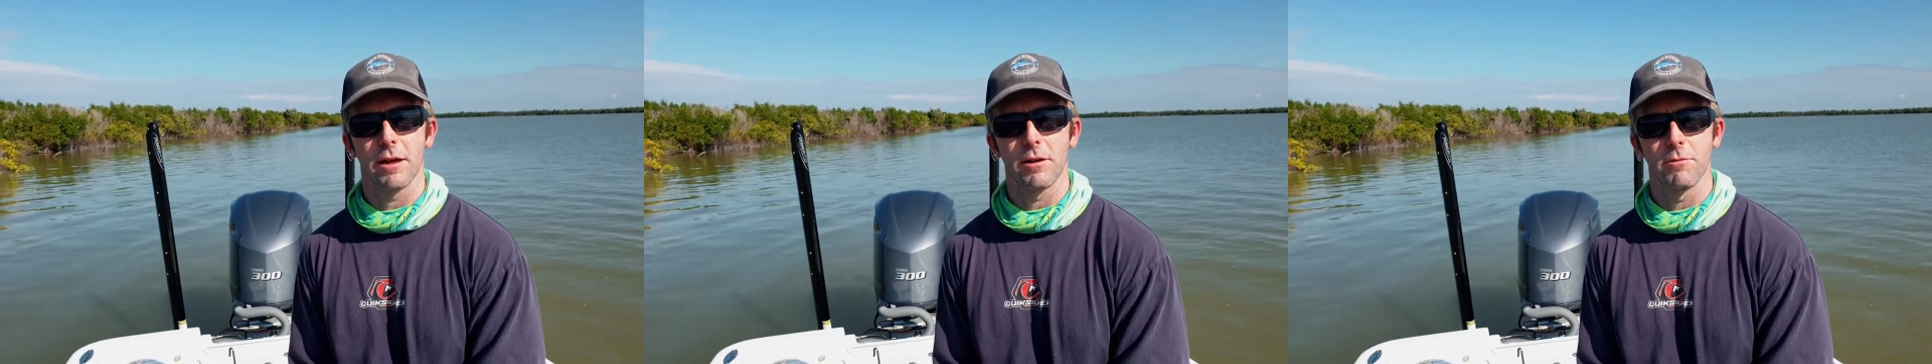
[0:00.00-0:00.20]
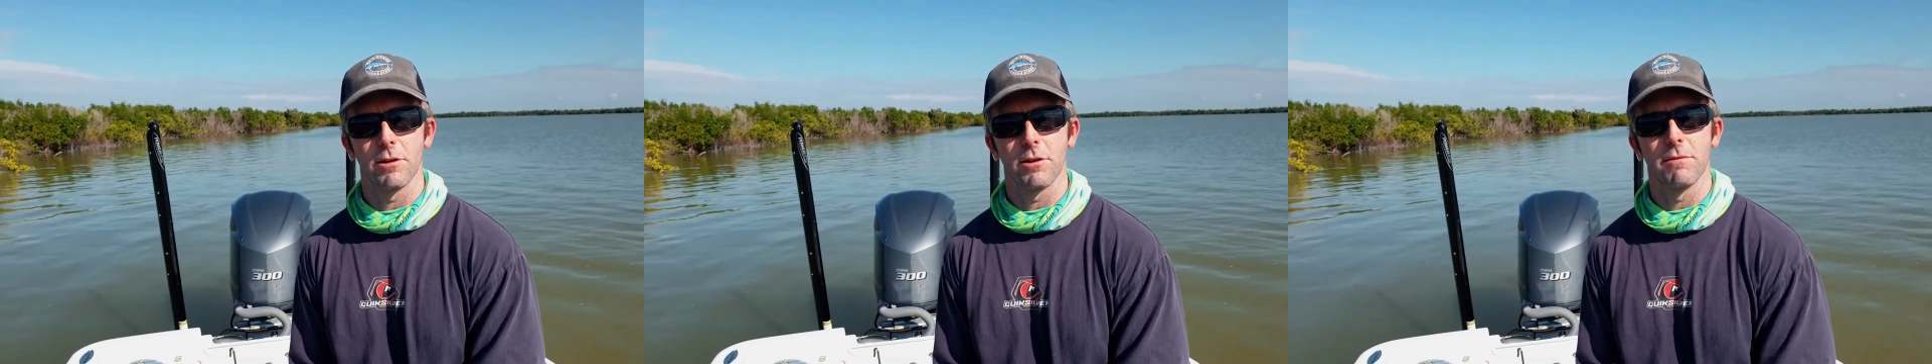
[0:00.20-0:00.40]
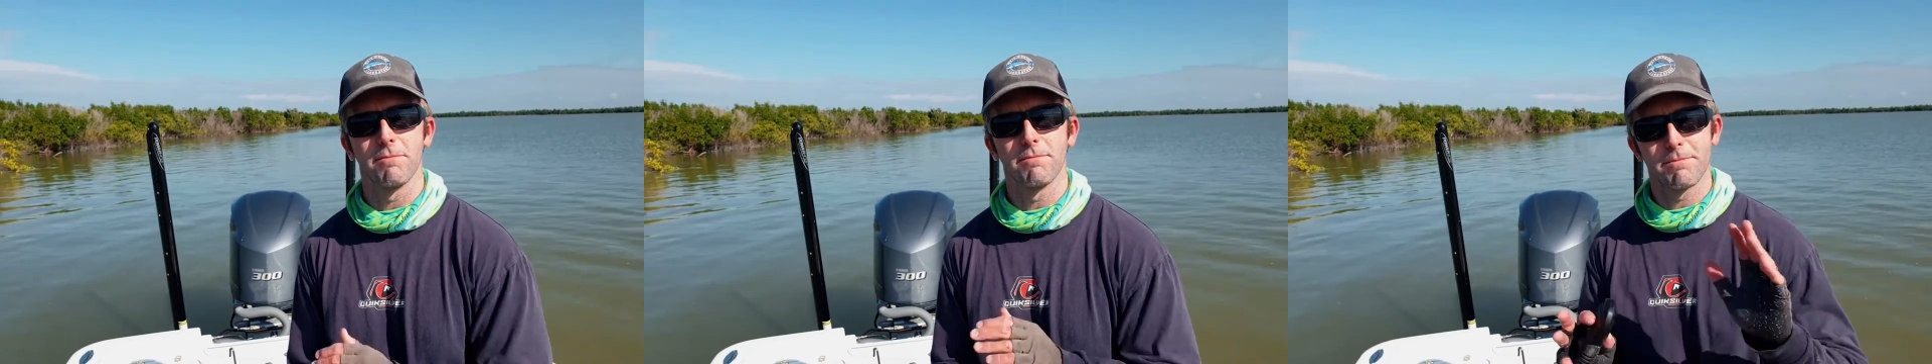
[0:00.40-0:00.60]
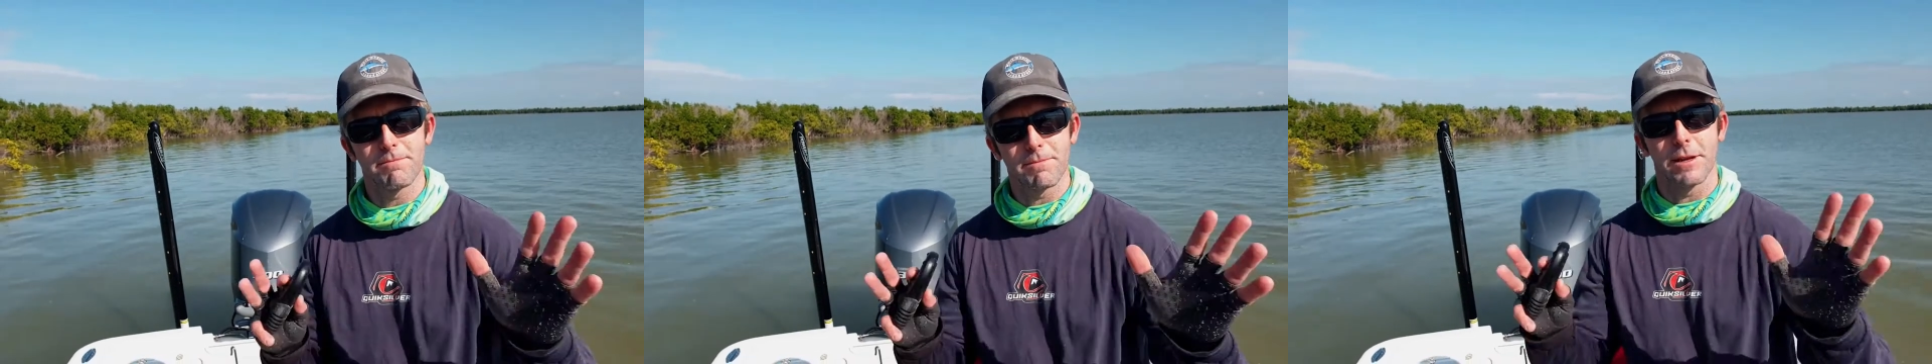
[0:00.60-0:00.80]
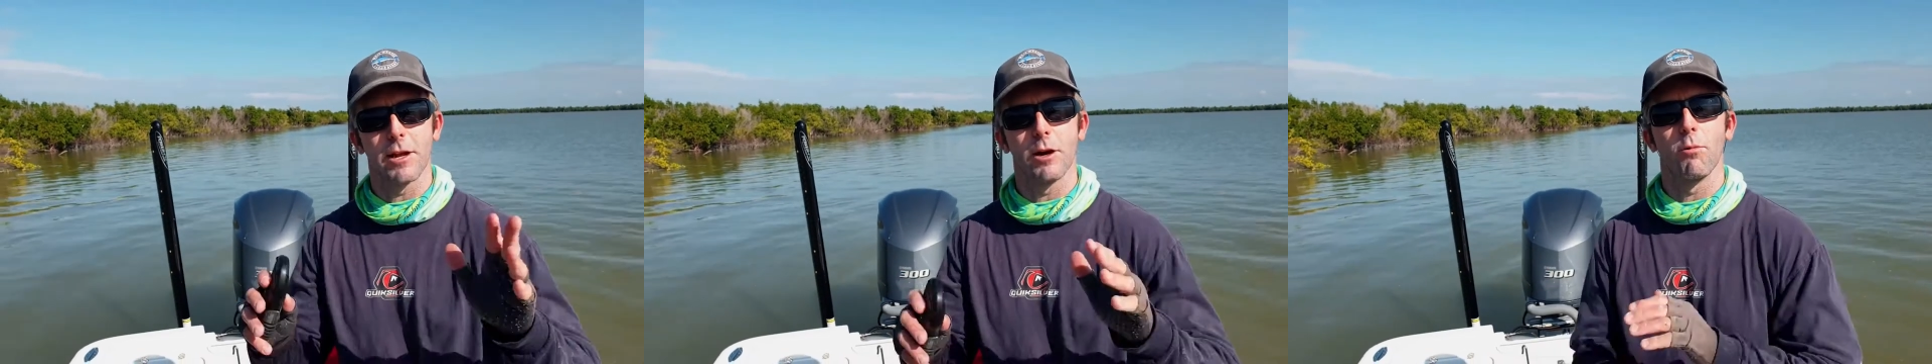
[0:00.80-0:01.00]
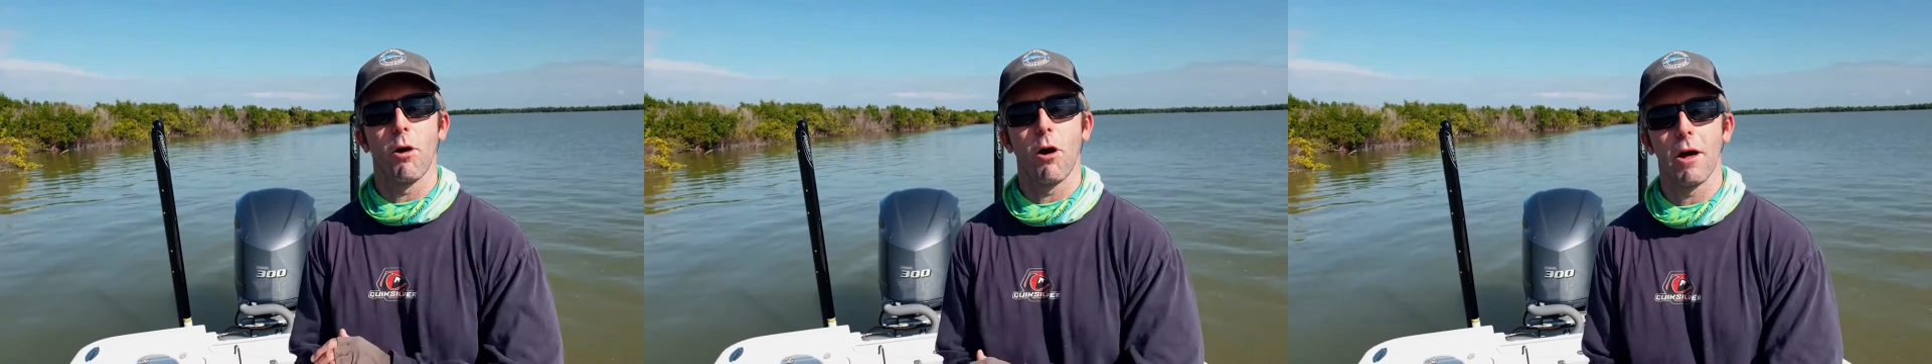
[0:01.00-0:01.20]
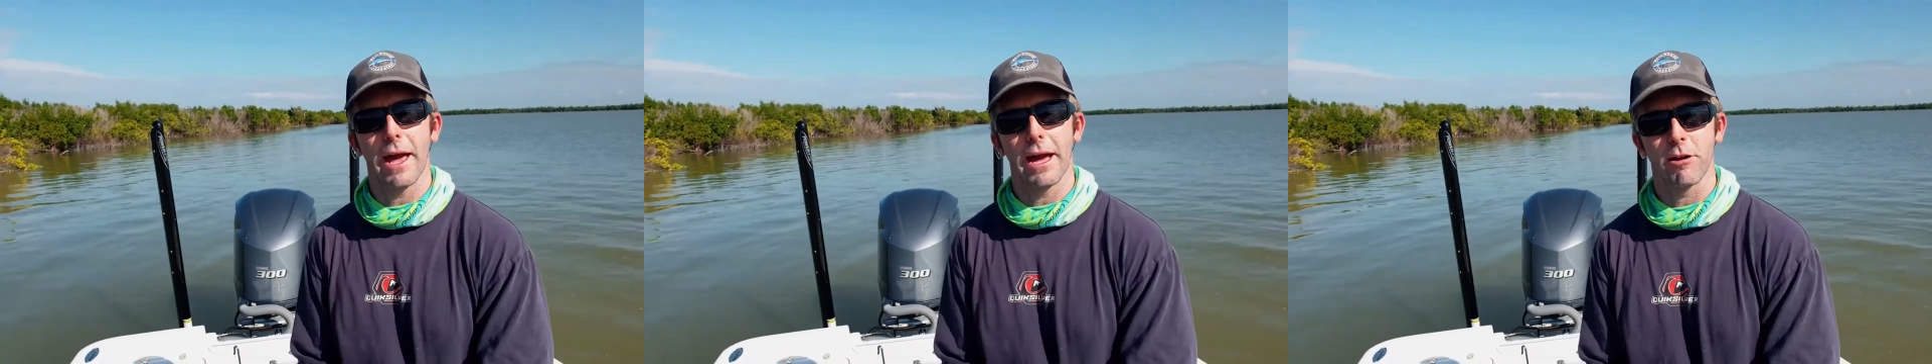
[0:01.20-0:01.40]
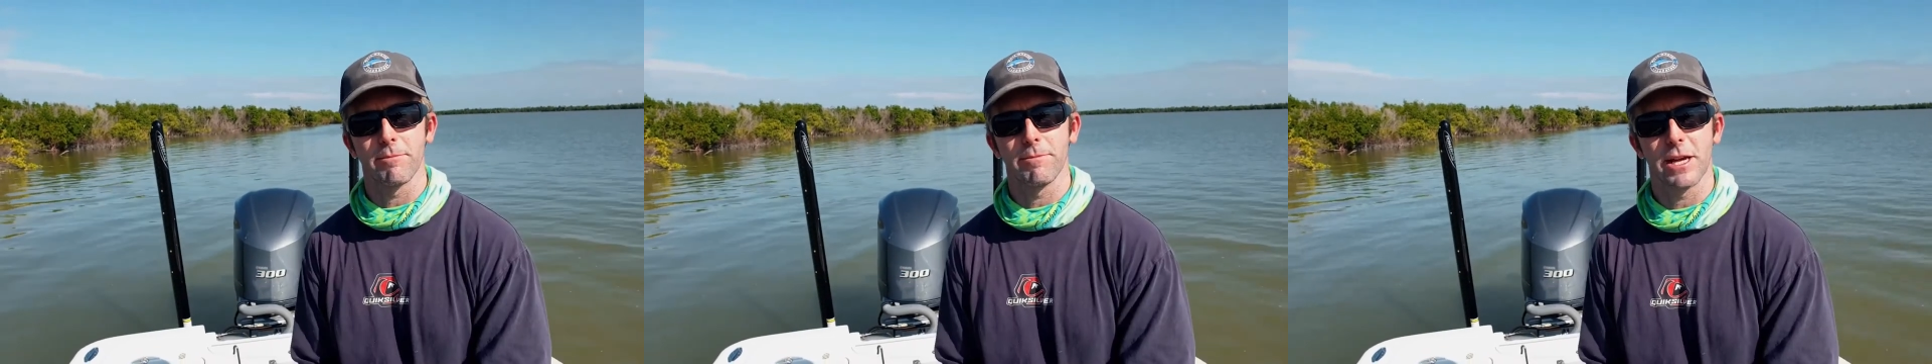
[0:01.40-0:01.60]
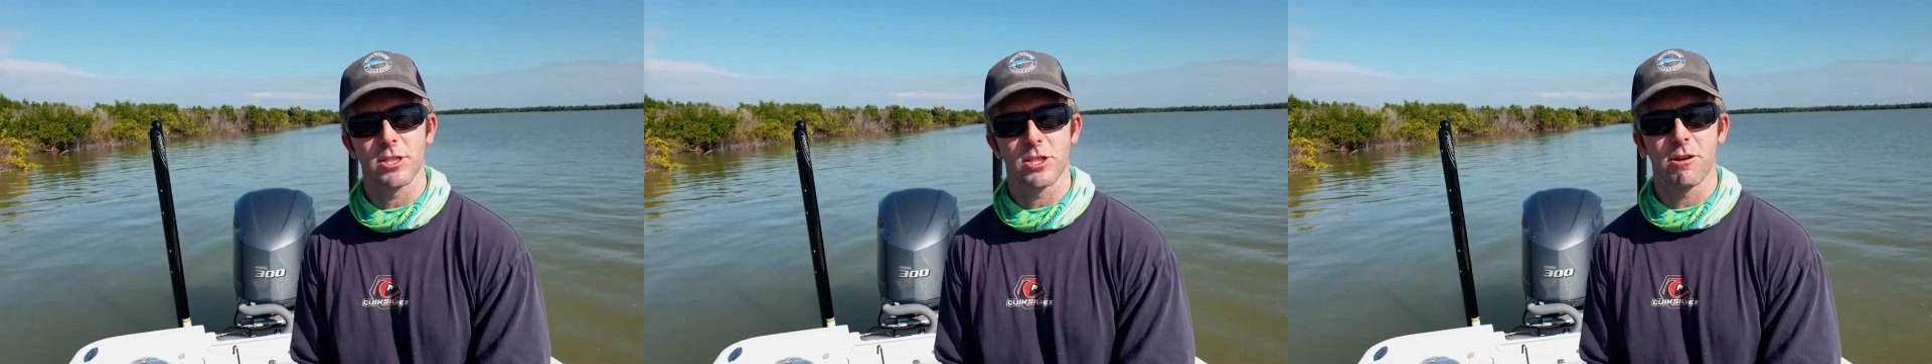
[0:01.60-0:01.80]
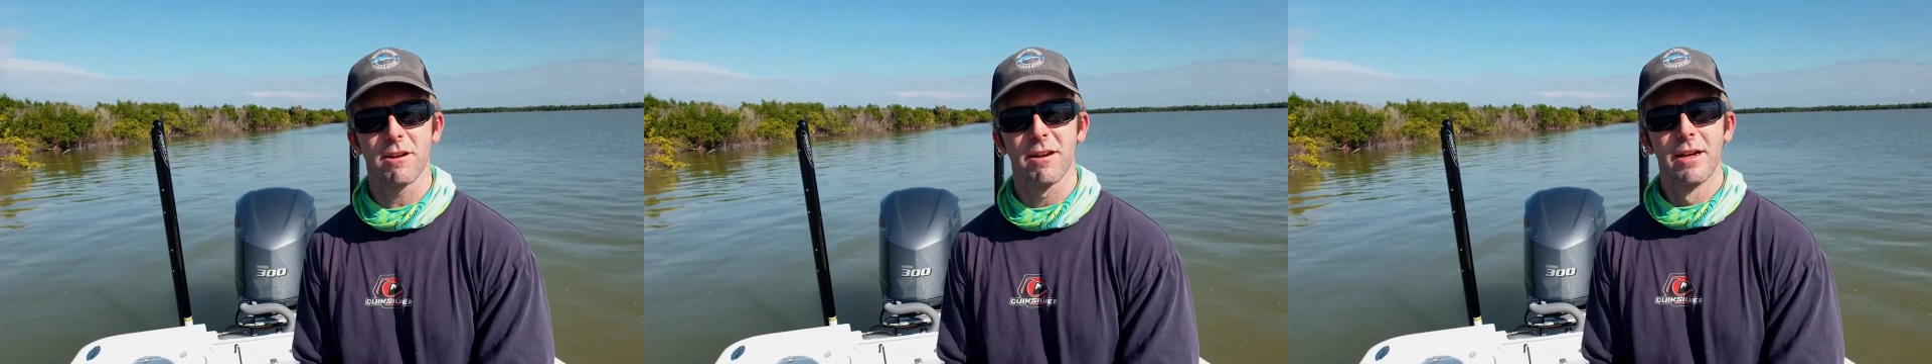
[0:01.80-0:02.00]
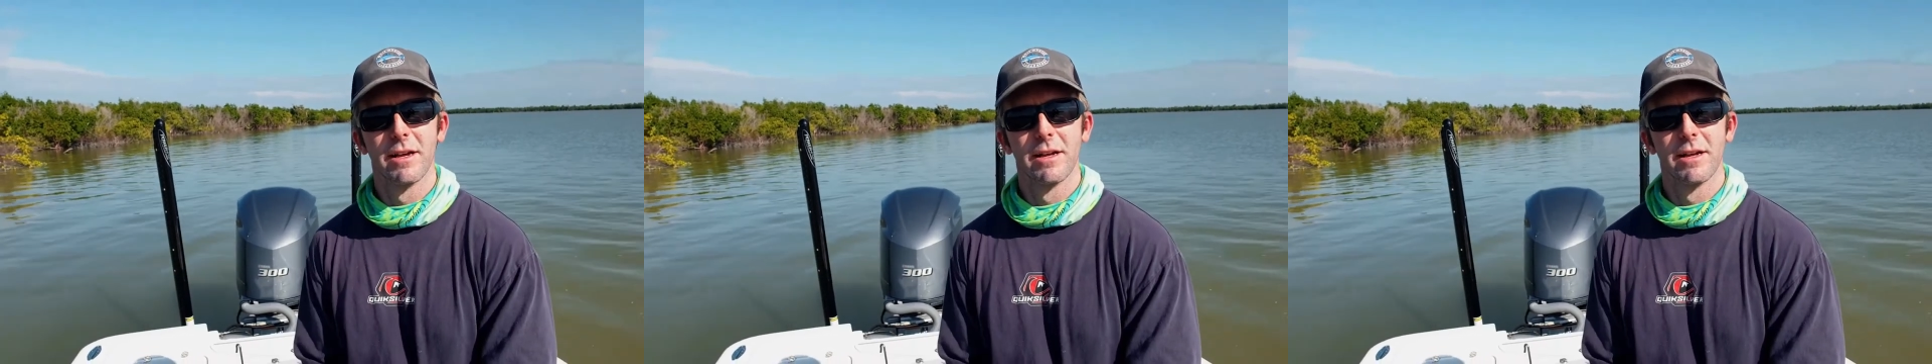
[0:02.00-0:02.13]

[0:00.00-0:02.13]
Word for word: get a real, you know, wall hanger picture.